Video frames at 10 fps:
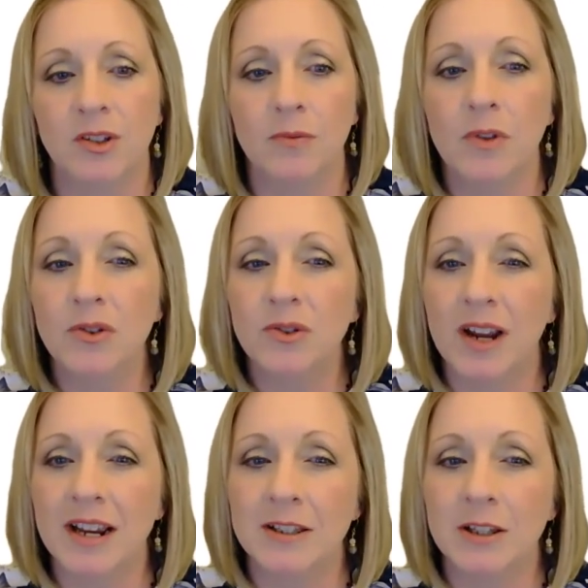So those
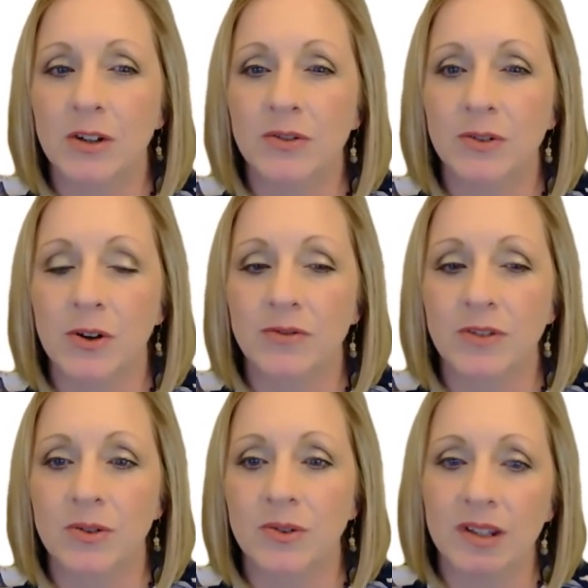are kind of the overall
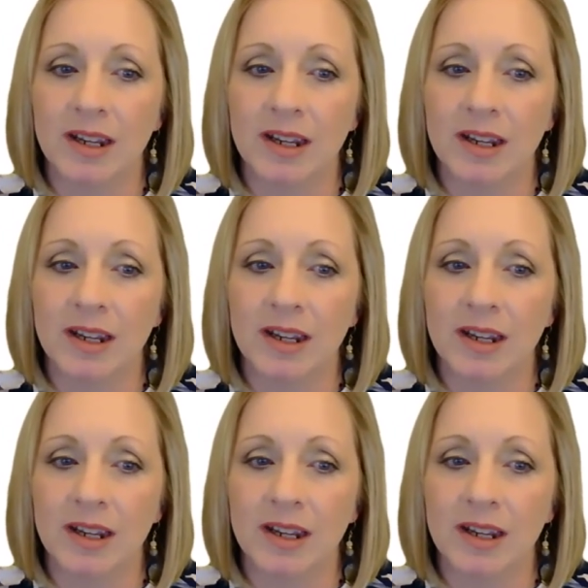views.